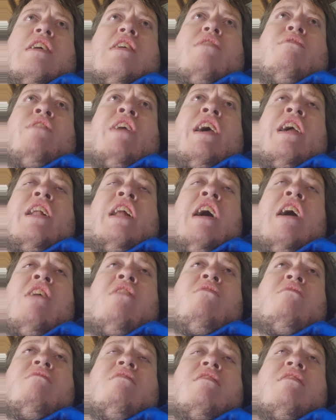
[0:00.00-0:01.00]
right
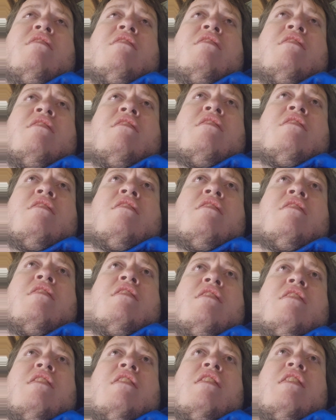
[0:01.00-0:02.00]
now,
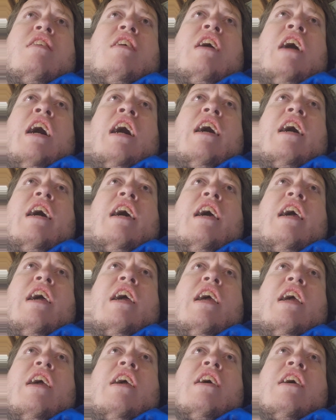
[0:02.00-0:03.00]

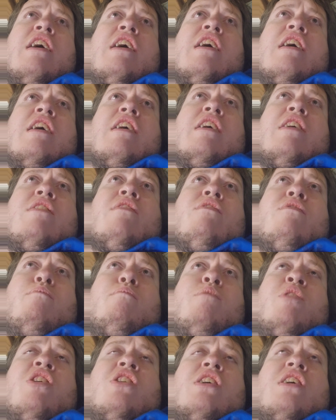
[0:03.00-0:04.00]
I
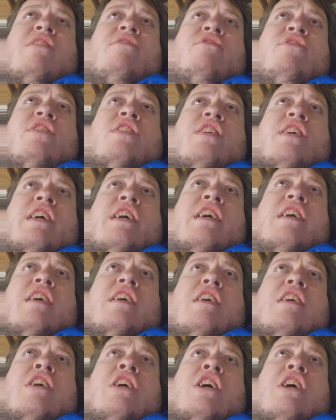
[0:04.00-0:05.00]
personally feel like
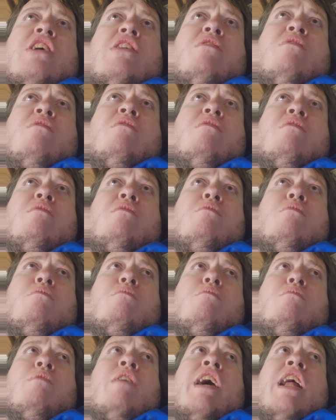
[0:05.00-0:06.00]
you know
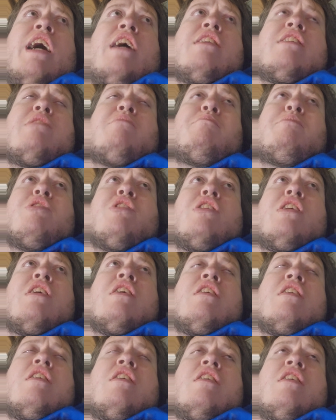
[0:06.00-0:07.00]
why not just put
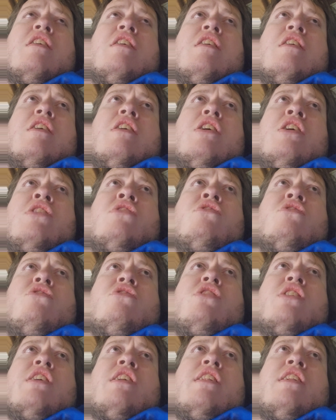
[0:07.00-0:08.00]
a
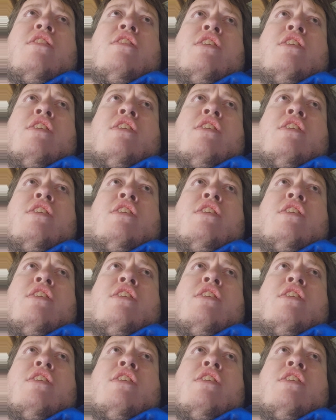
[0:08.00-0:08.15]
certain